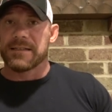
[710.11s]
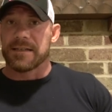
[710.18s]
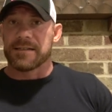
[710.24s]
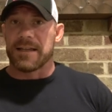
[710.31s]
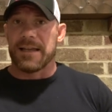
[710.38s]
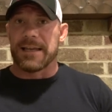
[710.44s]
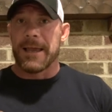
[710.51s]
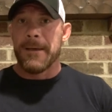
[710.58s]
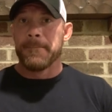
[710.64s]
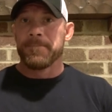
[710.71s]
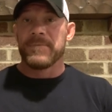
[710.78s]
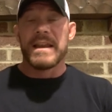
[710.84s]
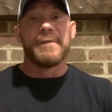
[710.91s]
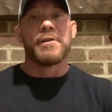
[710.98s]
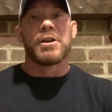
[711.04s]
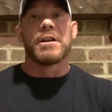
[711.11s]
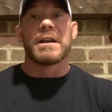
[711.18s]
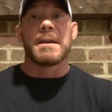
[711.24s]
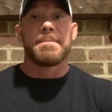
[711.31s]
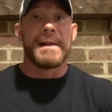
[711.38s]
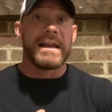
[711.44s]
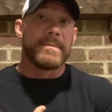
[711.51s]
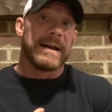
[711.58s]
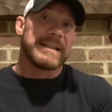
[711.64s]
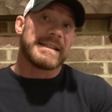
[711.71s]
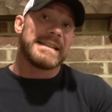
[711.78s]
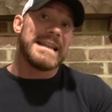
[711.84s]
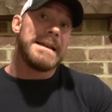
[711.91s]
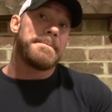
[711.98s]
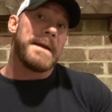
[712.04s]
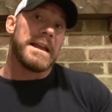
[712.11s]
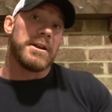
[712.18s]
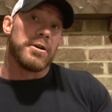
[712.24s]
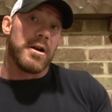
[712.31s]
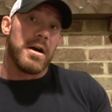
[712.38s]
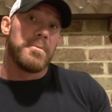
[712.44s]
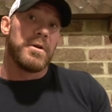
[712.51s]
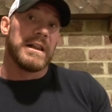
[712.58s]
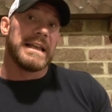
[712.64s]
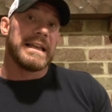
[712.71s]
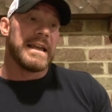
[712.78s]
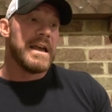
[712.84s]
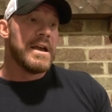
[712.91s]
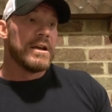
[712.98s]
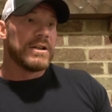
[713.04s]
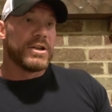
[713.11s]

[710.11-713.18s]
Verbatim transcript: It's just like if you're going to complain about sleep and you're unwilling